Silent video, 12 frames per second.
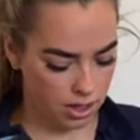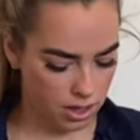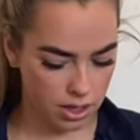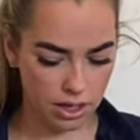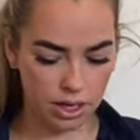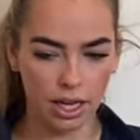
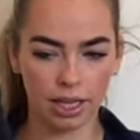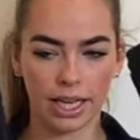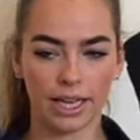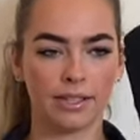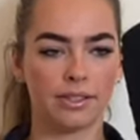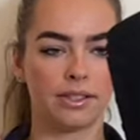Look like
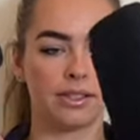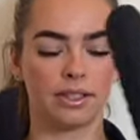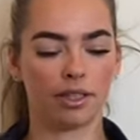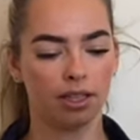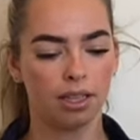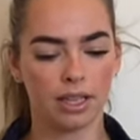this.
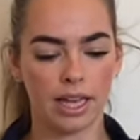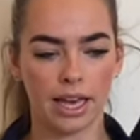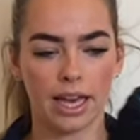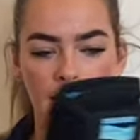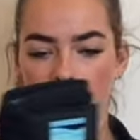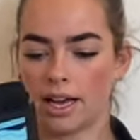They
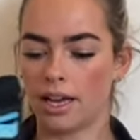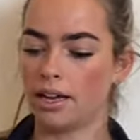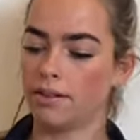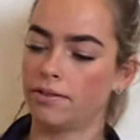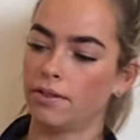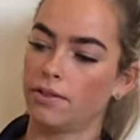
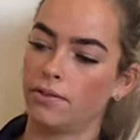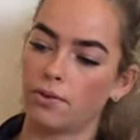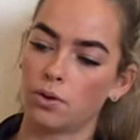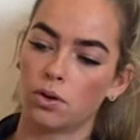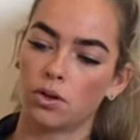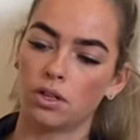have
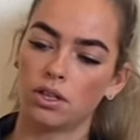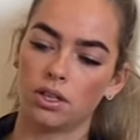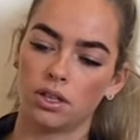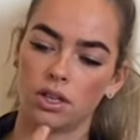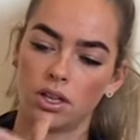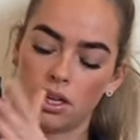four
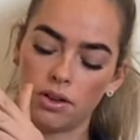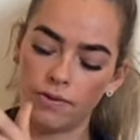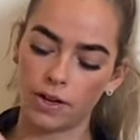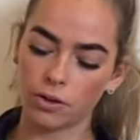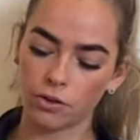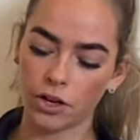
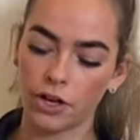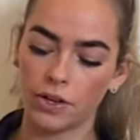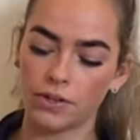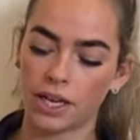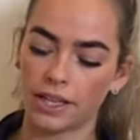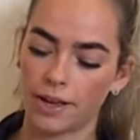Velcros and